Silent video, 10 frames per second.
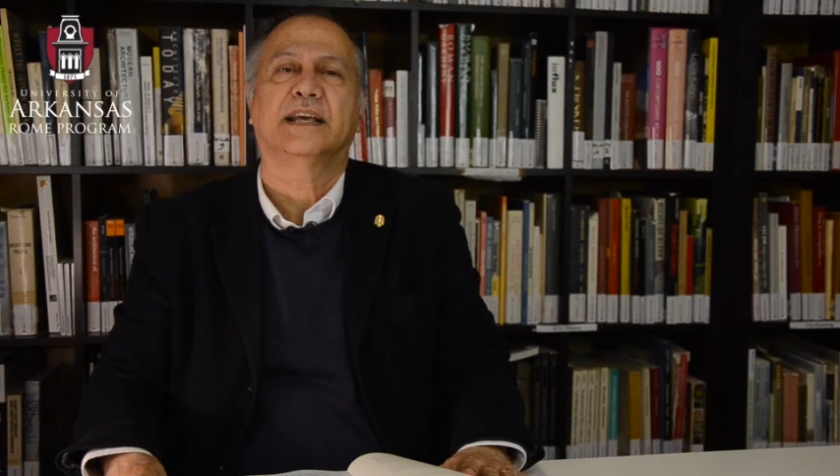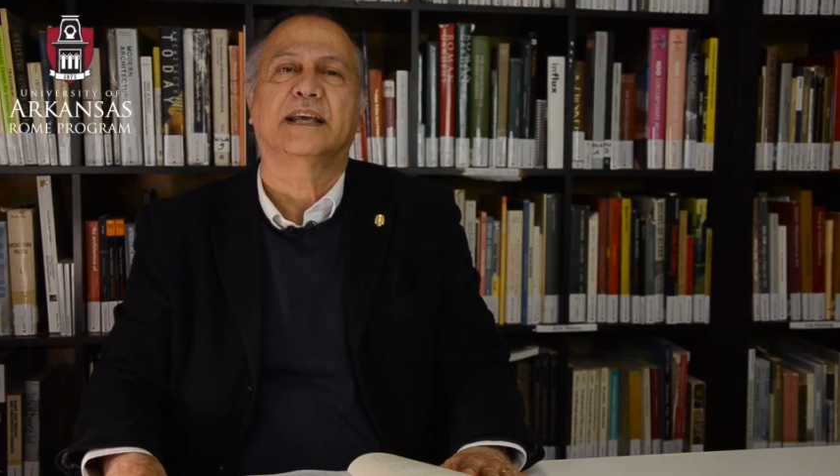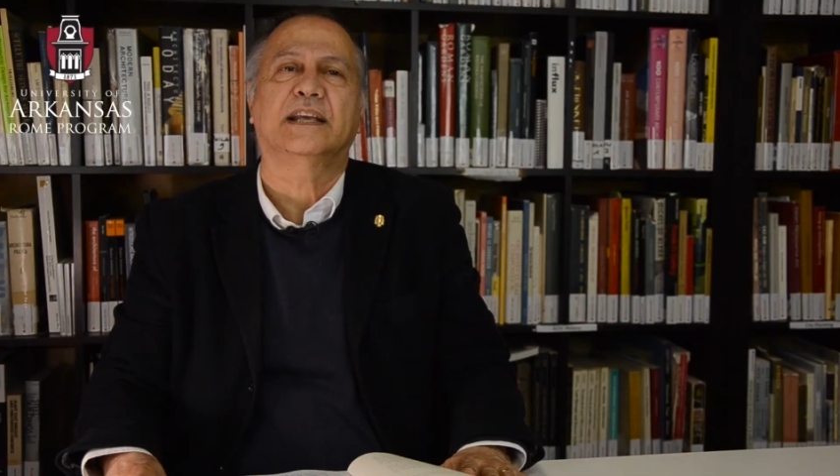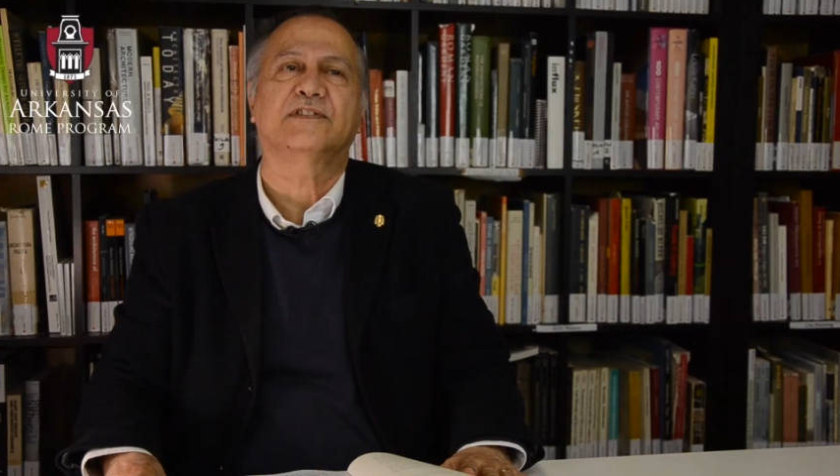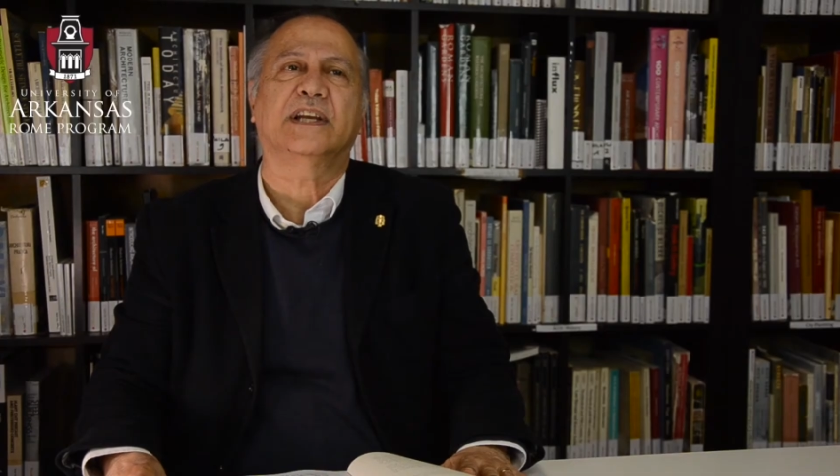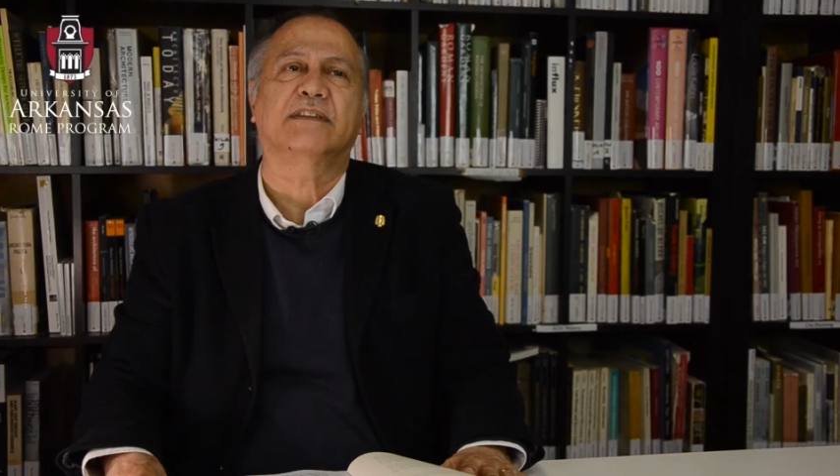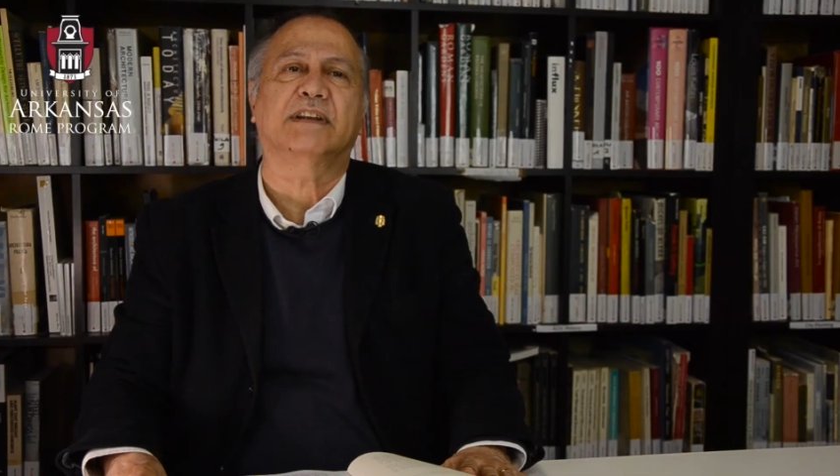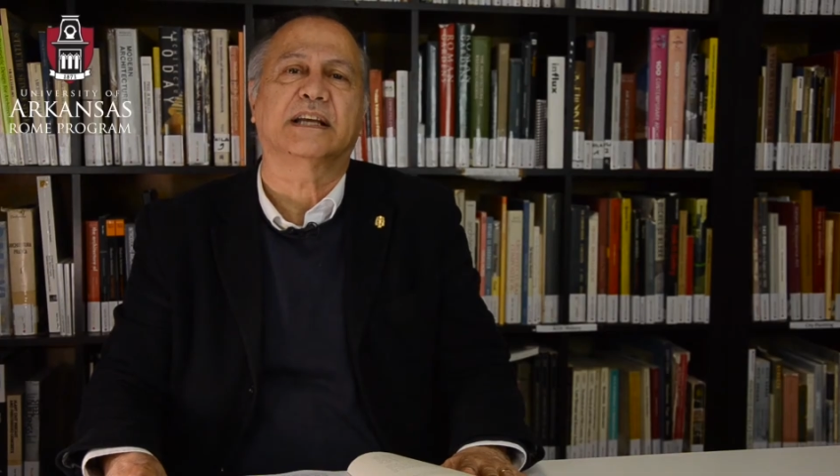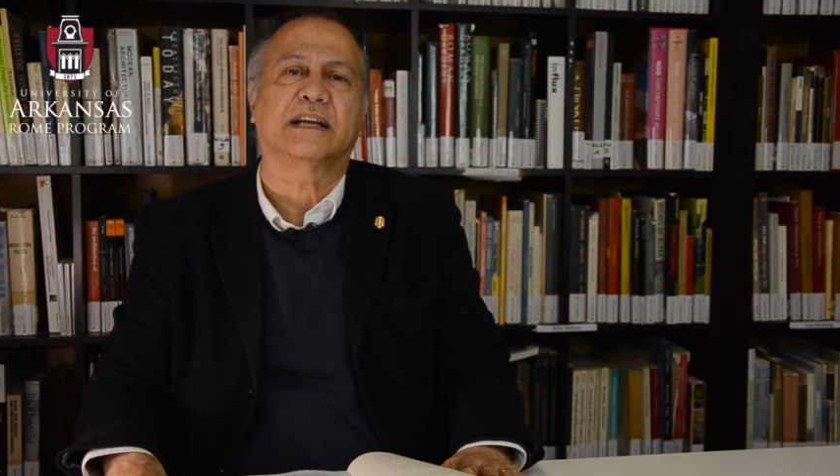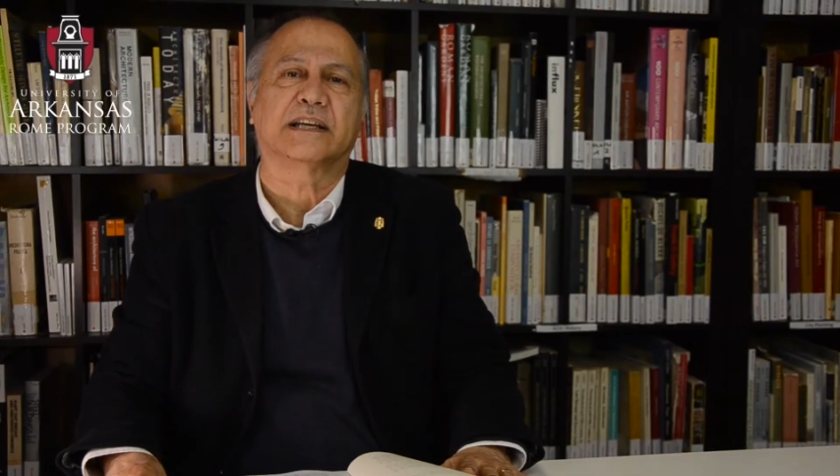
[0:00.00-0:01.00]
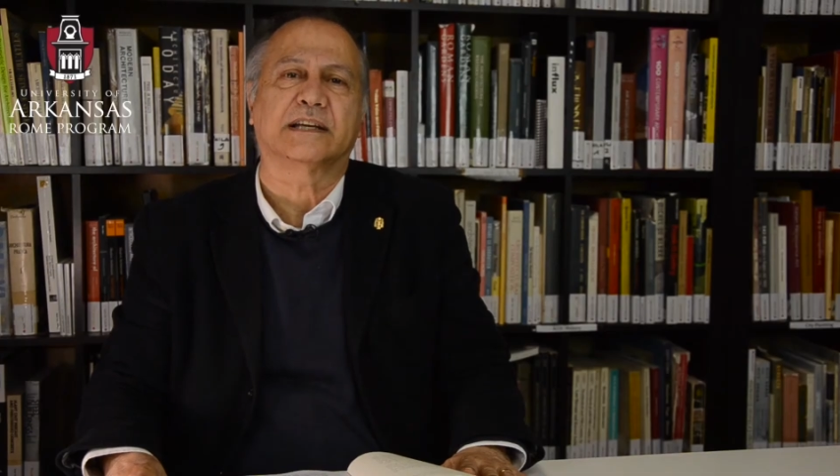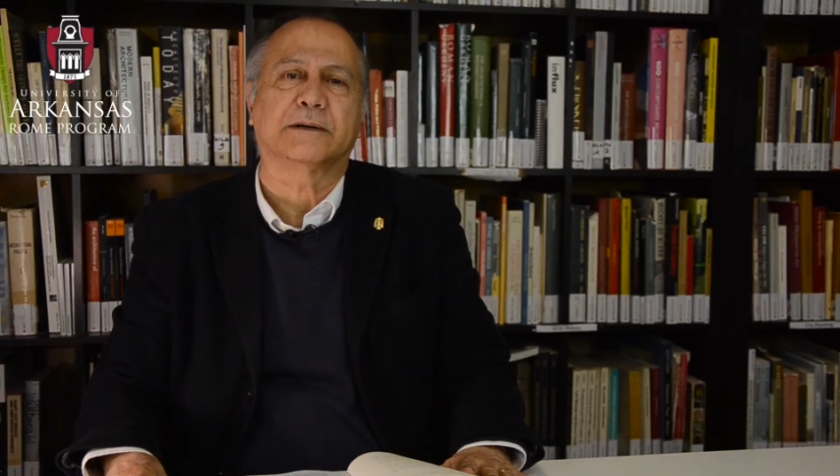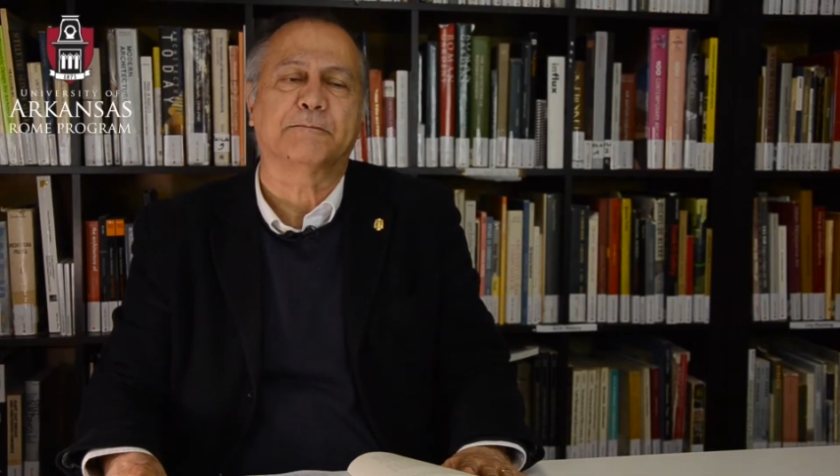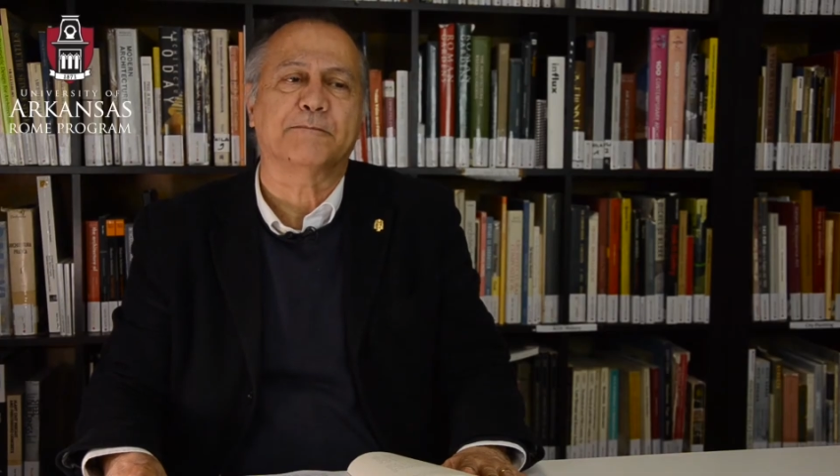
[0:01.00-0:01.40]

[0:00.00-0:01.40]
is very clear.